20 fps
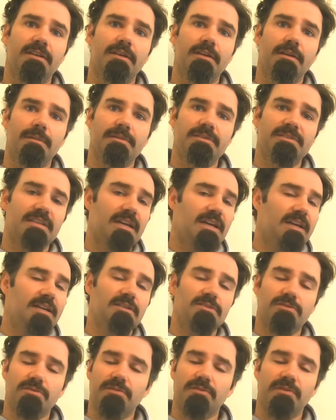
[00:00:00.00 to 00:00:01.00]
size
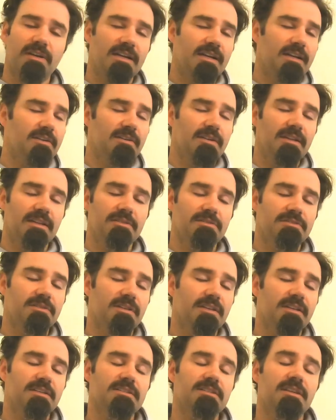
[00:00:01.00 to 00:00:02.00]
or fat, any of those sort of
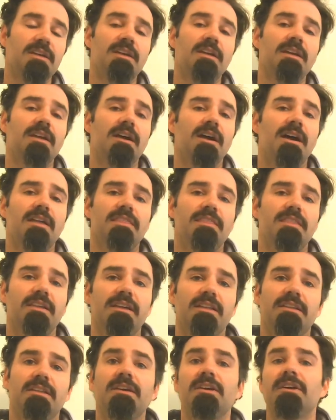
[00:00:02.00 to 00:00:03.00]
things, and then
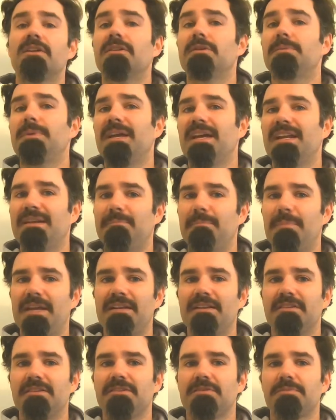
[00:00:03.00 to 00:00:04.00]
there'd be a
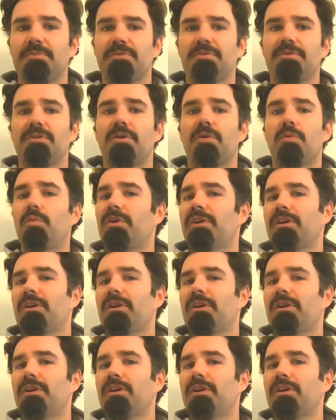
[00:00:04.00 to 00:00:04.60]
maintenance protocol where you're